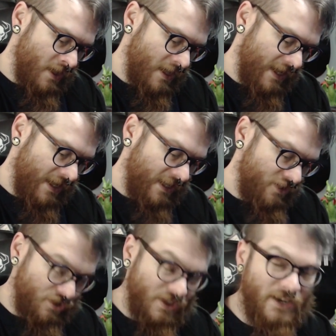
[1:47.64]
it
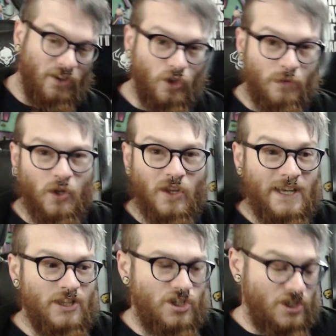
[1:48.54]
does kind of look more like a
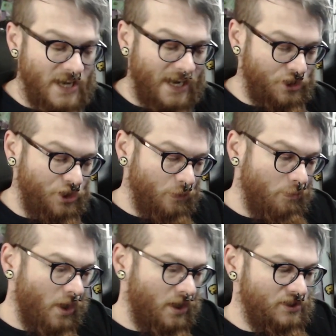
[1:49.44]
statue
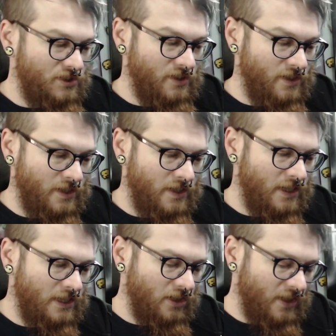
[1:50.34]
box than a
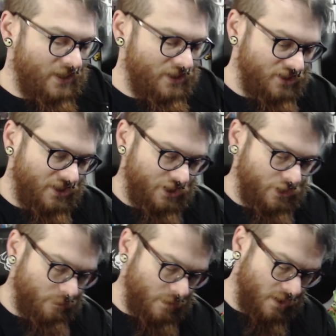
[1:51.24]
collector's
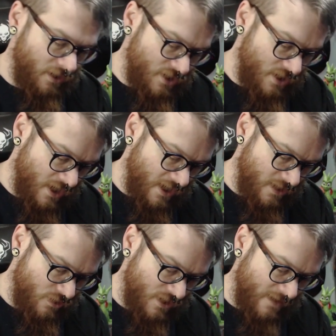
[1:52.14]
edition box. It
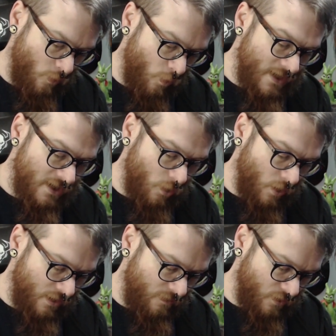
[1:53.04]
does have a window
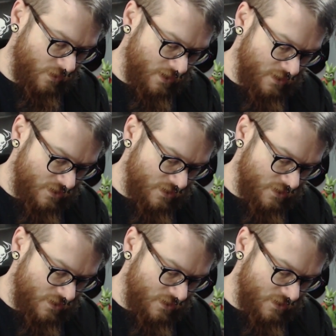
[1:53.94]
on the front and